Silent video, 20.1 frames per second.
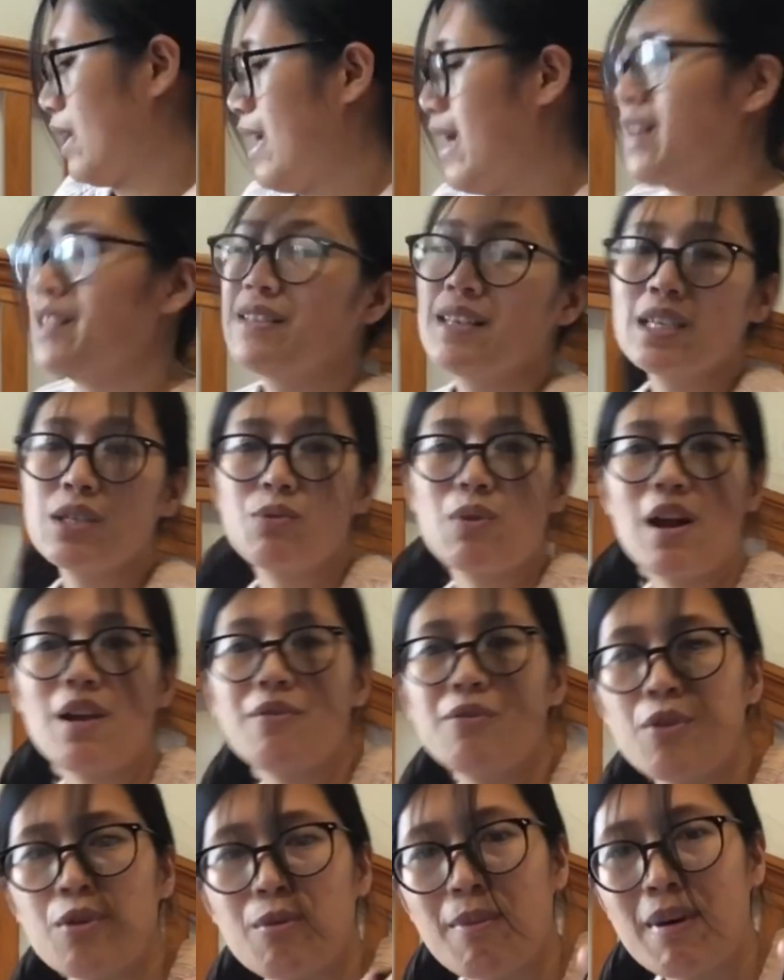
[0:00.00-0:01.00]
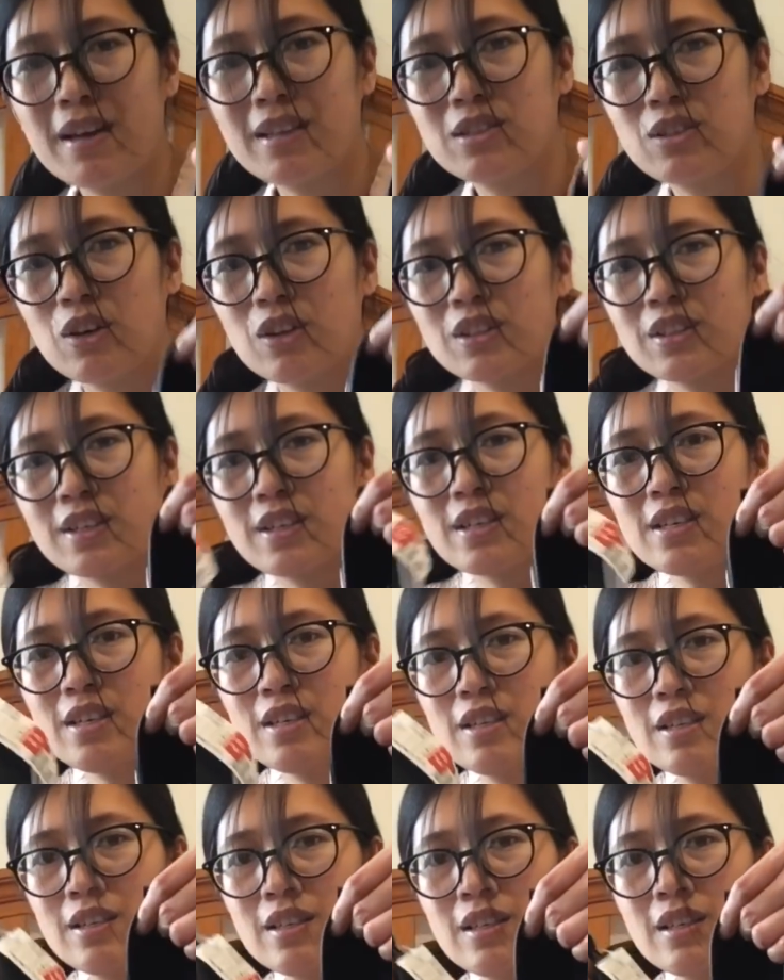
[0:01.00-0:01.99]
And this one for my daughter
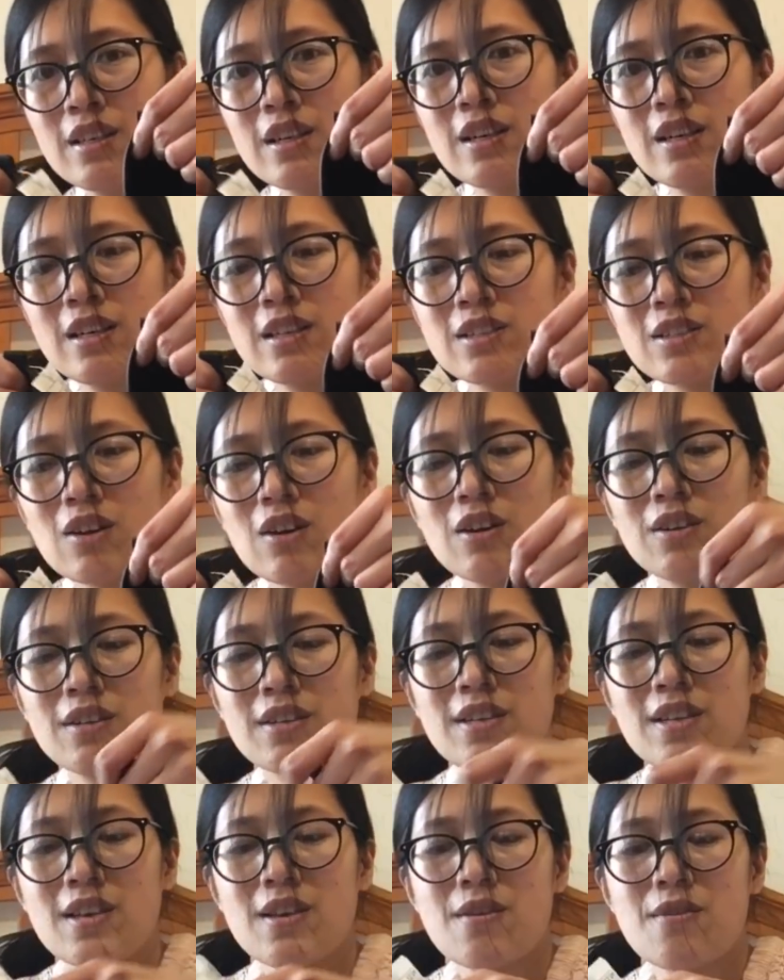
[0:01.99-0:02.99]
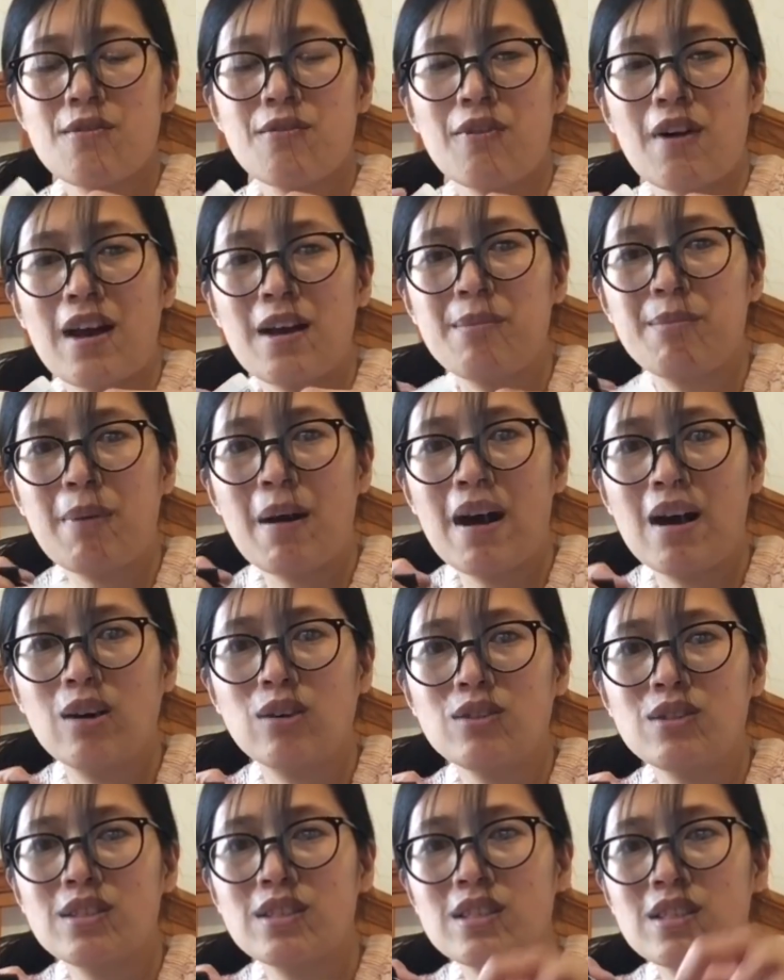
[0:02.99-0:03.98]
is only
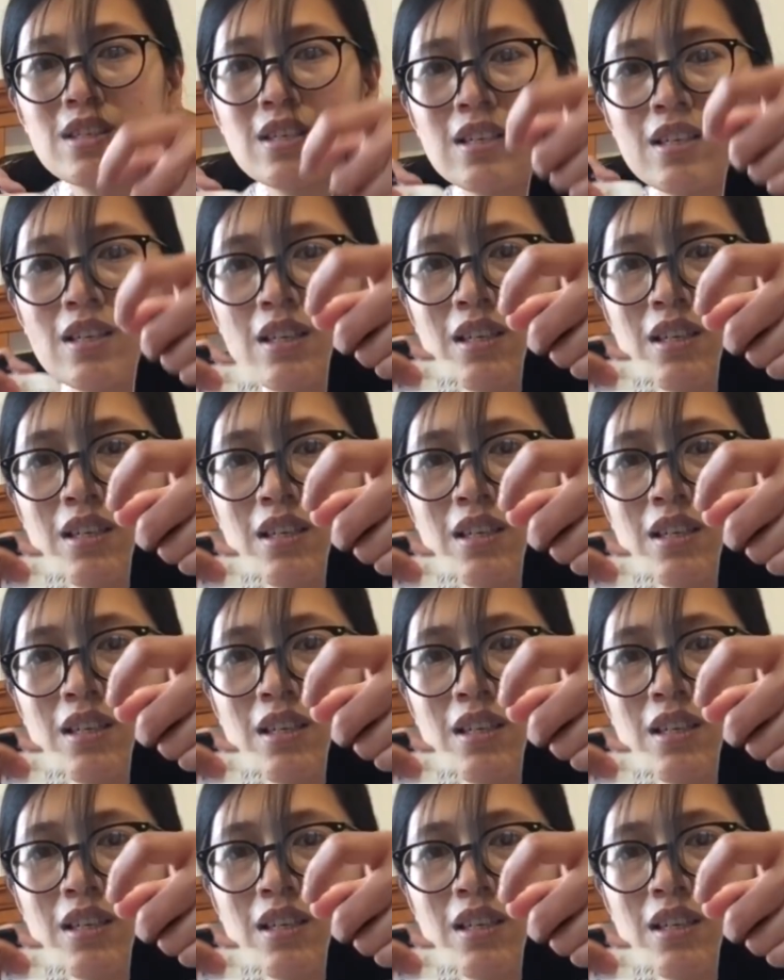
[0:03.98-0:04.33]
£5.